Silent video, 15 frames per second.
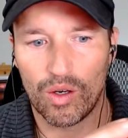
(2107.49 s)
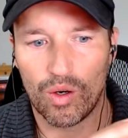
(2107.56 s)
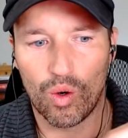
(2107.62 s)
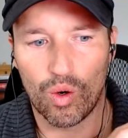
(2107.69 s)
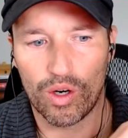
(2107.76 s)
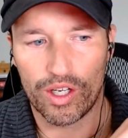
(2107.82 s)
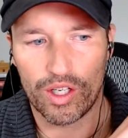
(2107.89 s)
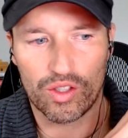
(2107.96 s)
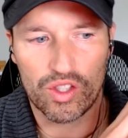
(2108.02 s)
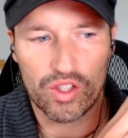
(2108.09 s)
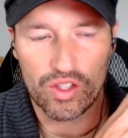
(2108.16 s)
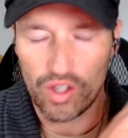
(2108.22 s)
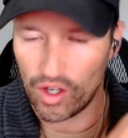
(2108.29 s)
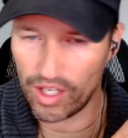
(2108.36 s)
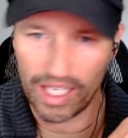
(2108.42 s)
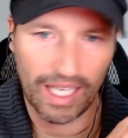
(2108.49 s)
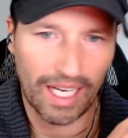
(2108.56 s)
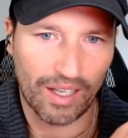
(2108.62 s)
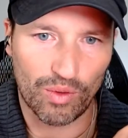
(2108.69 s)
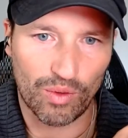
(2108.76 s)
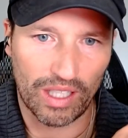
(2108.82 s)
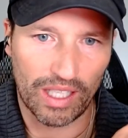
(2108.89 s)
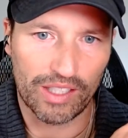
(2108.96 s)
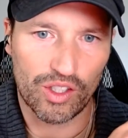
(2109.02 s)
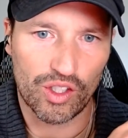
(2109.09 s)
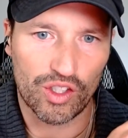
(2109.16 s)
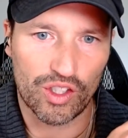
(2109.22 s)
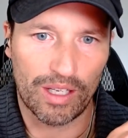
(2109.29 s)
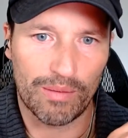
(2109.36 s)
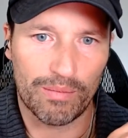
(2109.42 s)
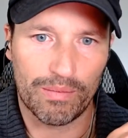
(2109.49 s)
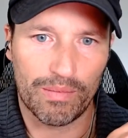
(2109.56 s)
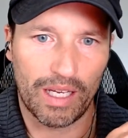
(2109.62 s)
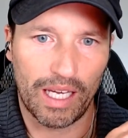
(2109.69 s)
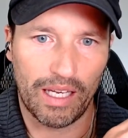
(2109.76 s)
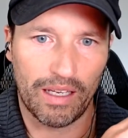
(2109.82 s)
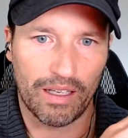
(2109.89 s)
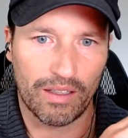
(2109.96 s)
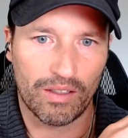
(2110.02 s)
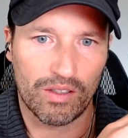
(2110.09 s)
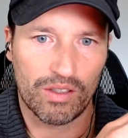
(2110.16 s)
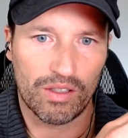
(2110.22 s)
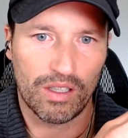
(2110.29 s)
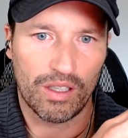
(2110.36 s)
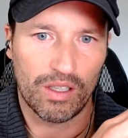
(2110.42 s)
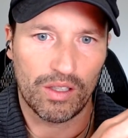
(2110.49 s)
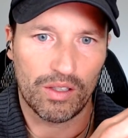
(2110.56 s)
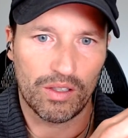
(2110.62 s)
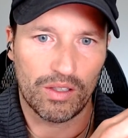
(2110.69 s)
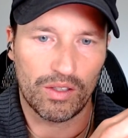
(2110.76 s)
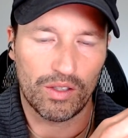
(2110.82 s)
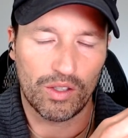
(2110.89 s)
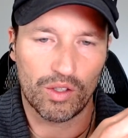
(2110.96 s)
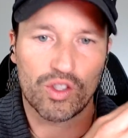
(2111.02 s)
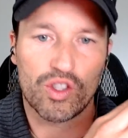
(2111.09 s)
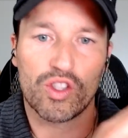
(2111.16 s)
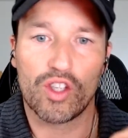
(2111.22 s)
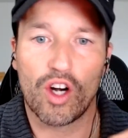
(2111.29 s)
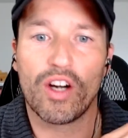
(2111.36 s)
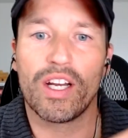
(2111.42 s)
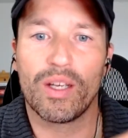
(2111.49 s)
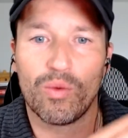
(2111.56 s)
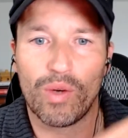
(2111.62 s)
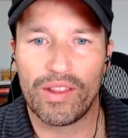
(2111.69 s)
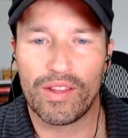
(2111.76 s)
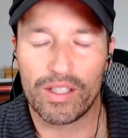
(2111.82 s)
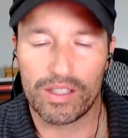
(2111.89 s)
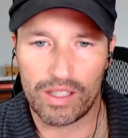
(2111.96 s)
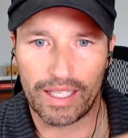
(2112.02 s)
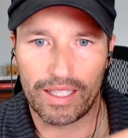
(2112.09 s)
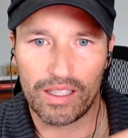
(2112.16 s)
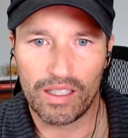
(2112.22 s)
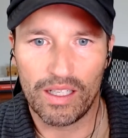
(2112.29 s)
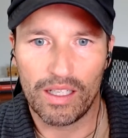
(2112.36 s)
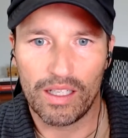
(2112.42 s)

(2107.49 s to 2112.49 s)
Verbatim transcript: or you're starting out a relationship and you're starting with this. Like,